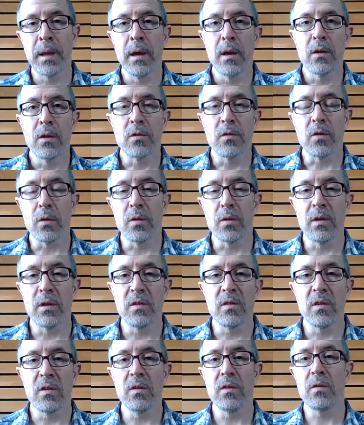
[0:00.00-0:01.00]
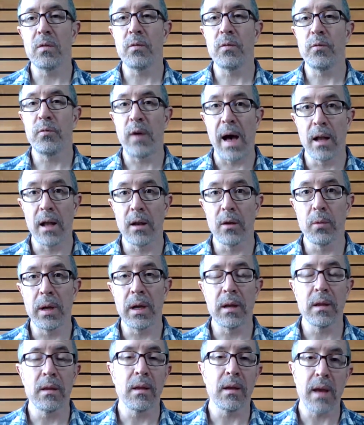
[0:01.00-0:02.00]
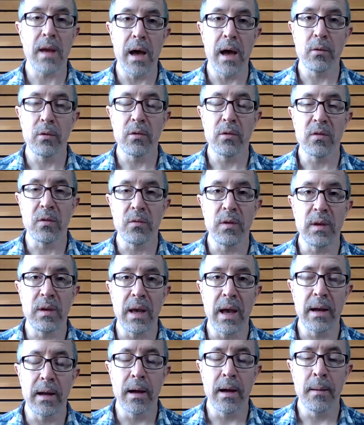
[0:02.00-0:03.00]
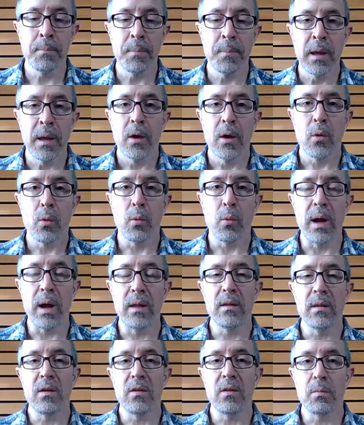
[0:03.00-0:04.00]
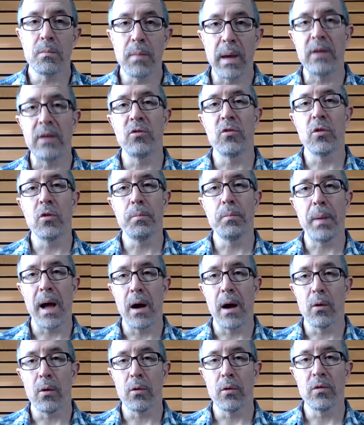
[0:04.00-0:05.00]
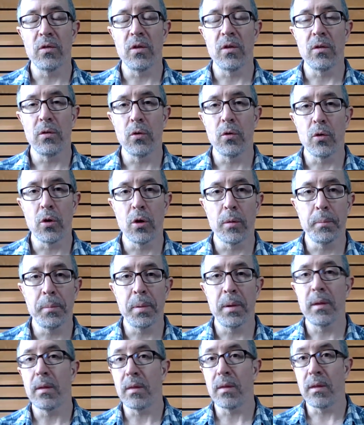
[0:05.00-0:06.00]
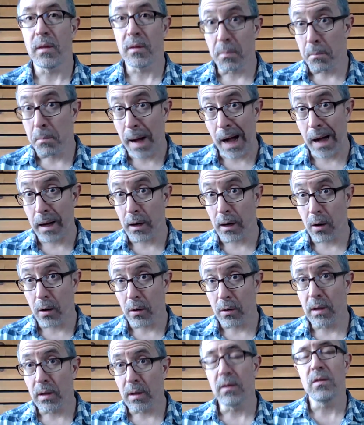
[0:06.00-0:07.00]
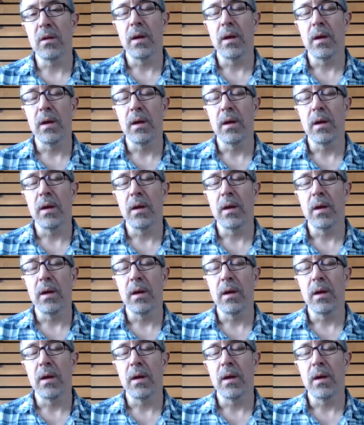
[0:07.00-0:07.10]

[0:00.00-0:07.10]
So this is following the Congress of Vienna, when these major powers in Europe, these monarchies,